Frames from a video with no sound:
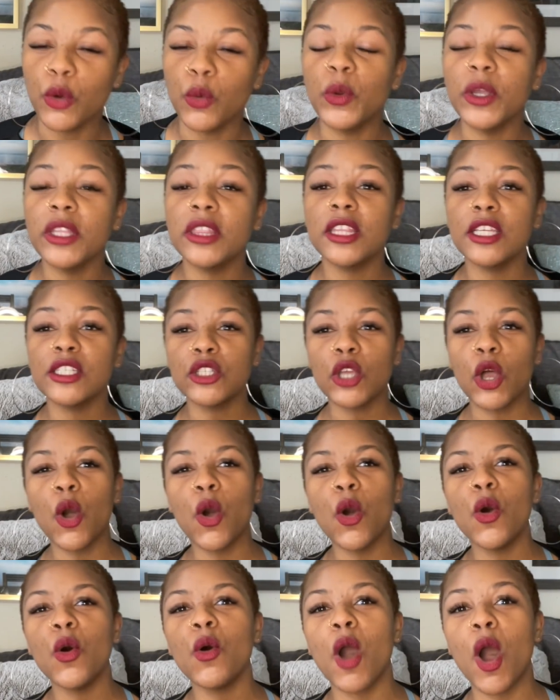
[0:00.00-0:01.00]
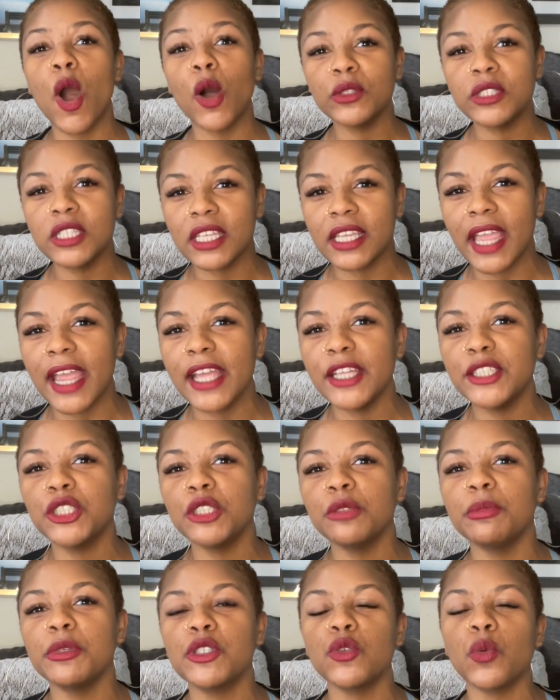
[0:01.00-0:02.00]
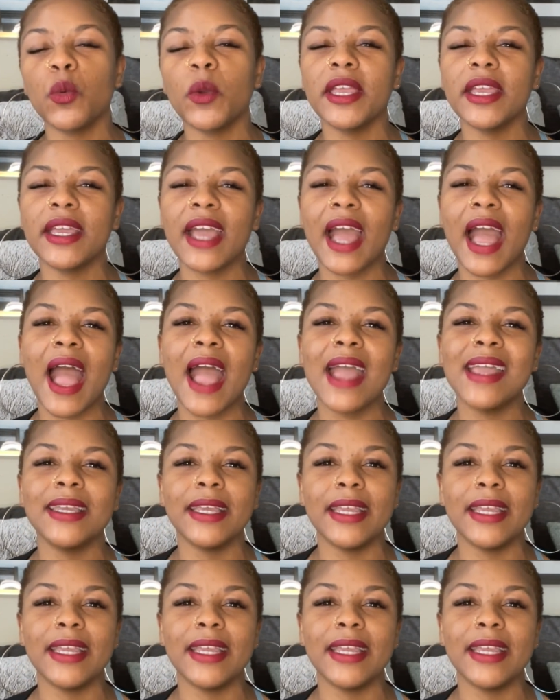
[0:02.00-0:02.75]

with this whole altercation between Kai